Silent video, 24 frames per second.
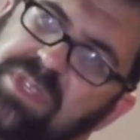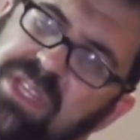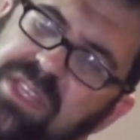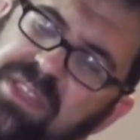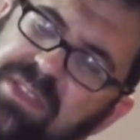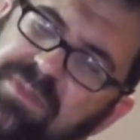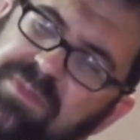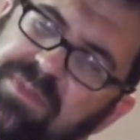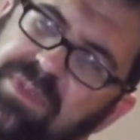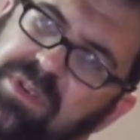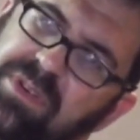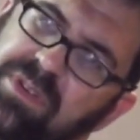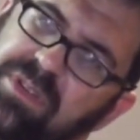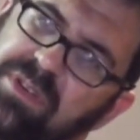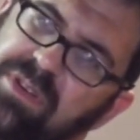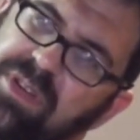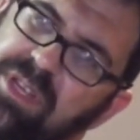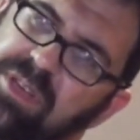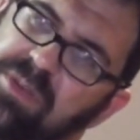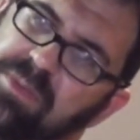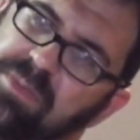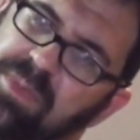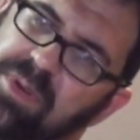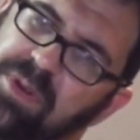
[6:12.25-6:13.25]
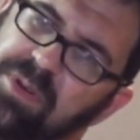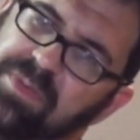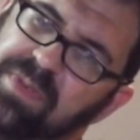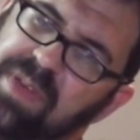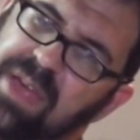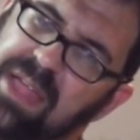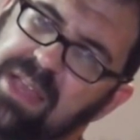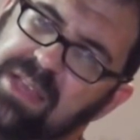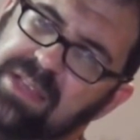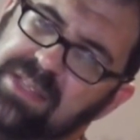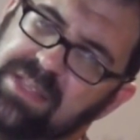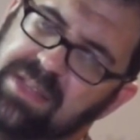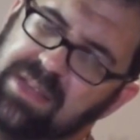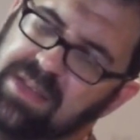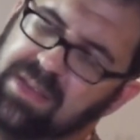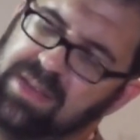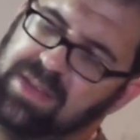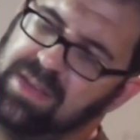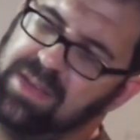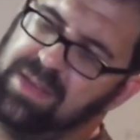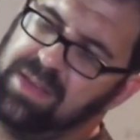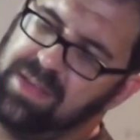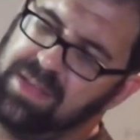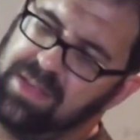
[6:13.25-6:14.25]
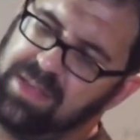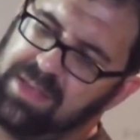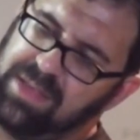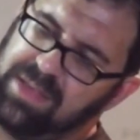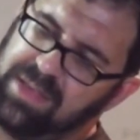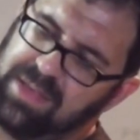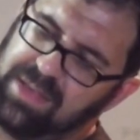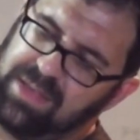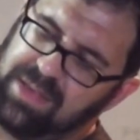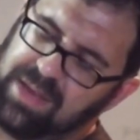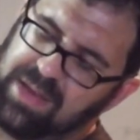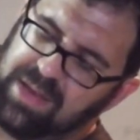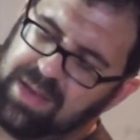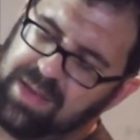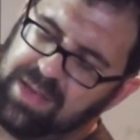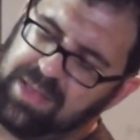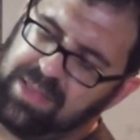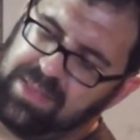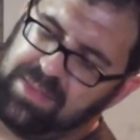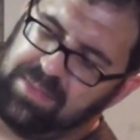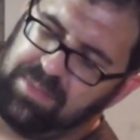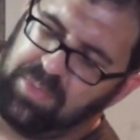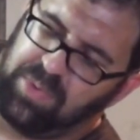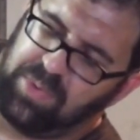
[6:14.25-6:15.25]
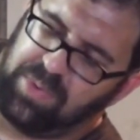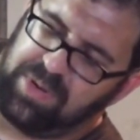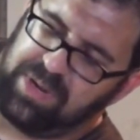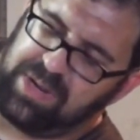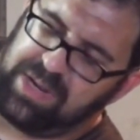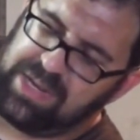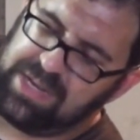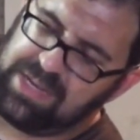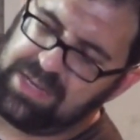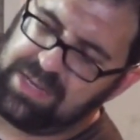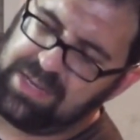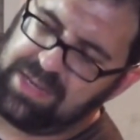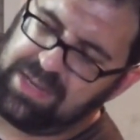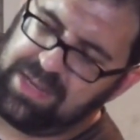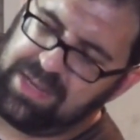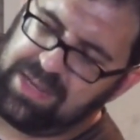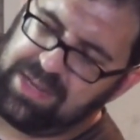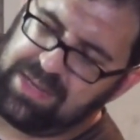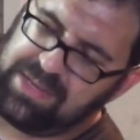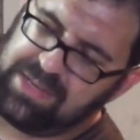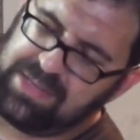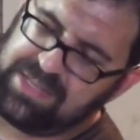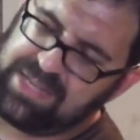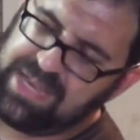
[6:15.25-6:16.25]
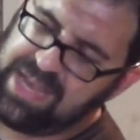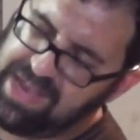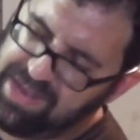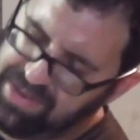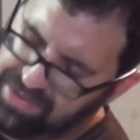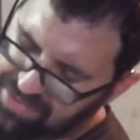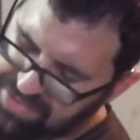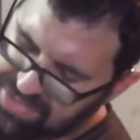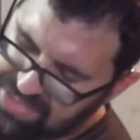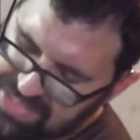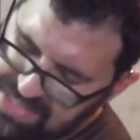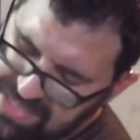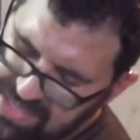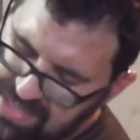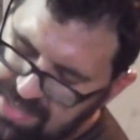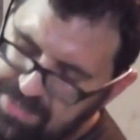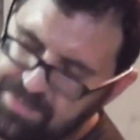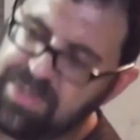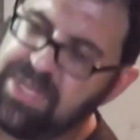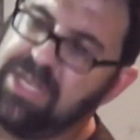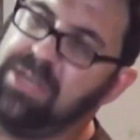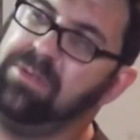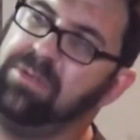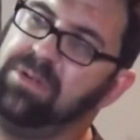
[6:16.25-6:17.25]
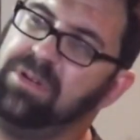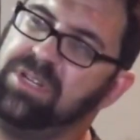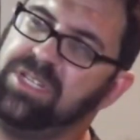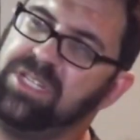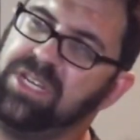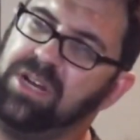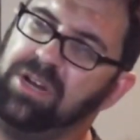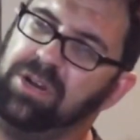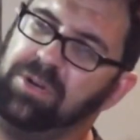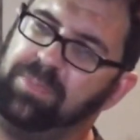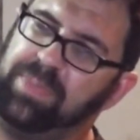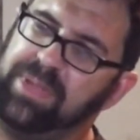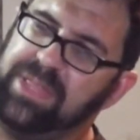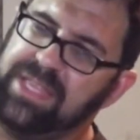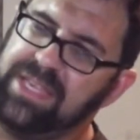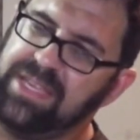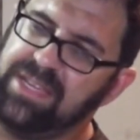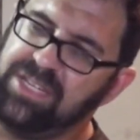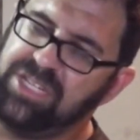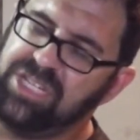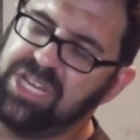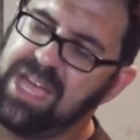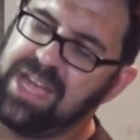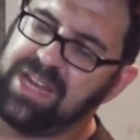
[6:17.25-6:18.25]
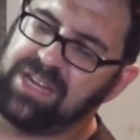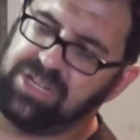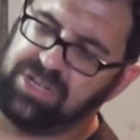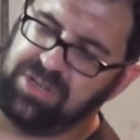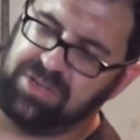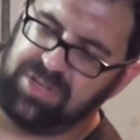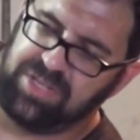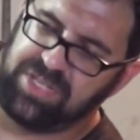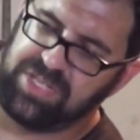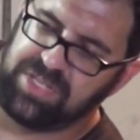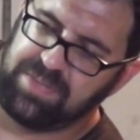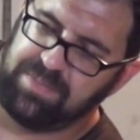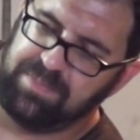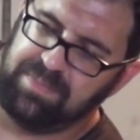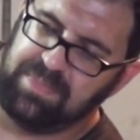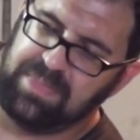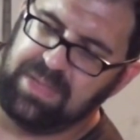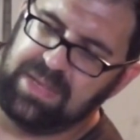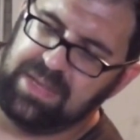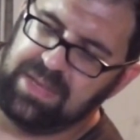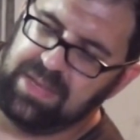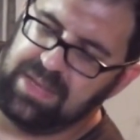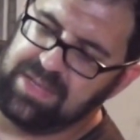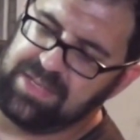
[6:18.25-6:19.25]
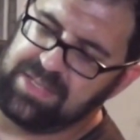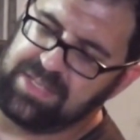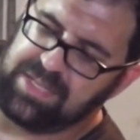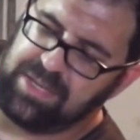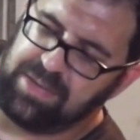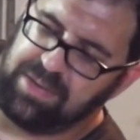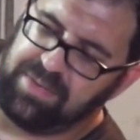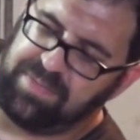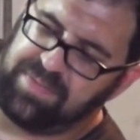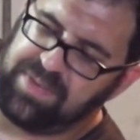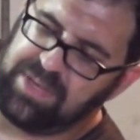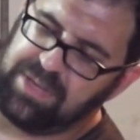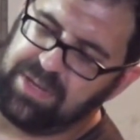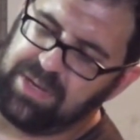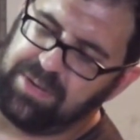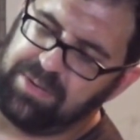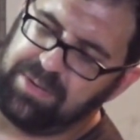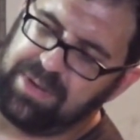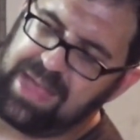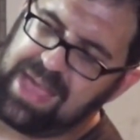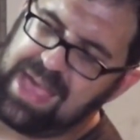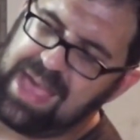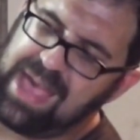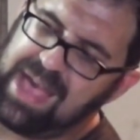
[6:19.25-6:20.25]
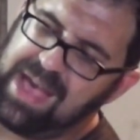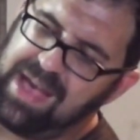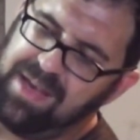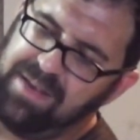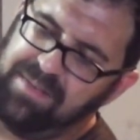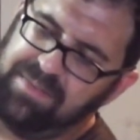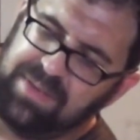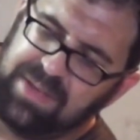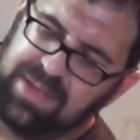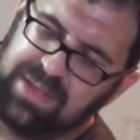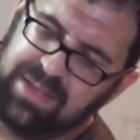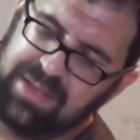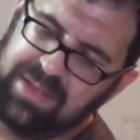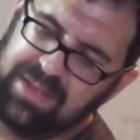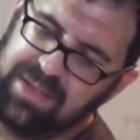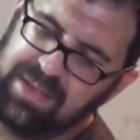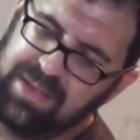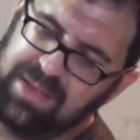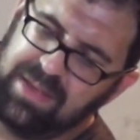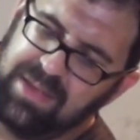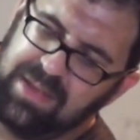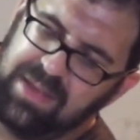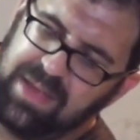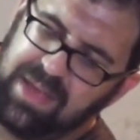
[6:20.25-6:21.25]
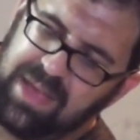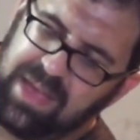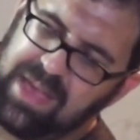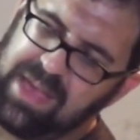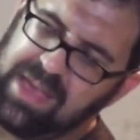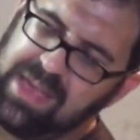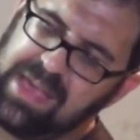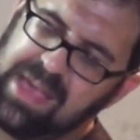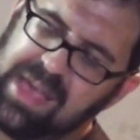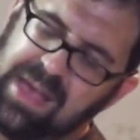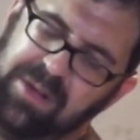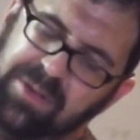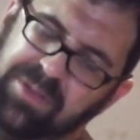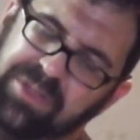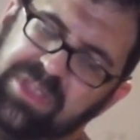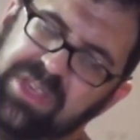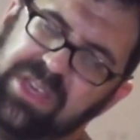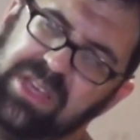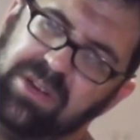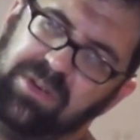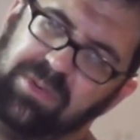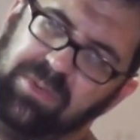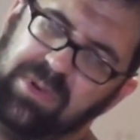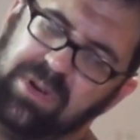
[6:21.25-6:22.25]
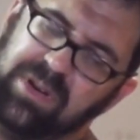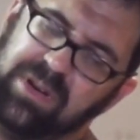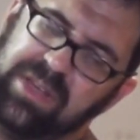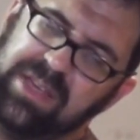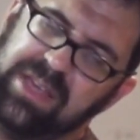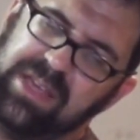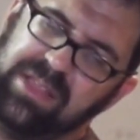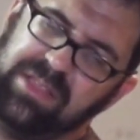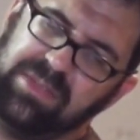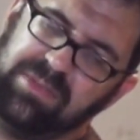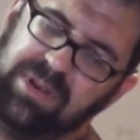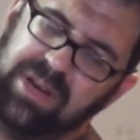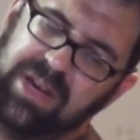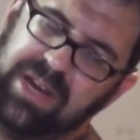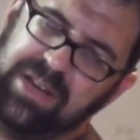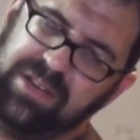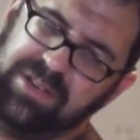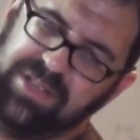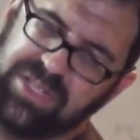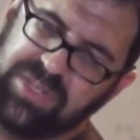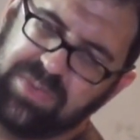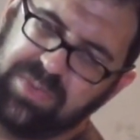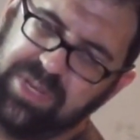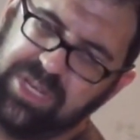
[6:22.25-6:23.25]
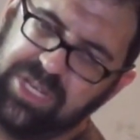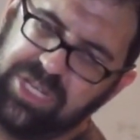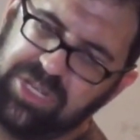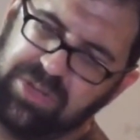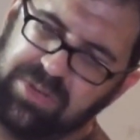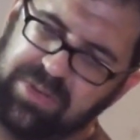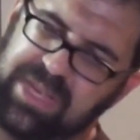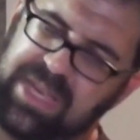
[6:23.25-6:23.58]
and the further you move it, the more it tells the computer to open the injectors. So if you don't have a healthy or working throttle switch, you'll